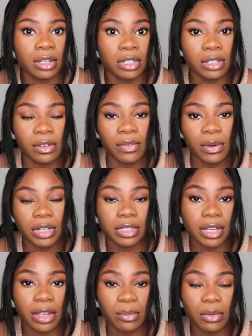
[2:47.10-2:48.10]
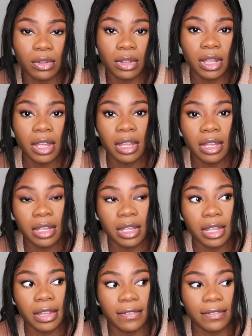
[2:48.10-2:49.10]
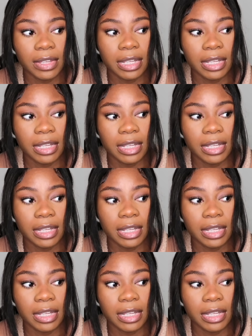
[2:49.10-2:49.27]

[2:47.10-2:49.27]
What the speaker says: So for example, if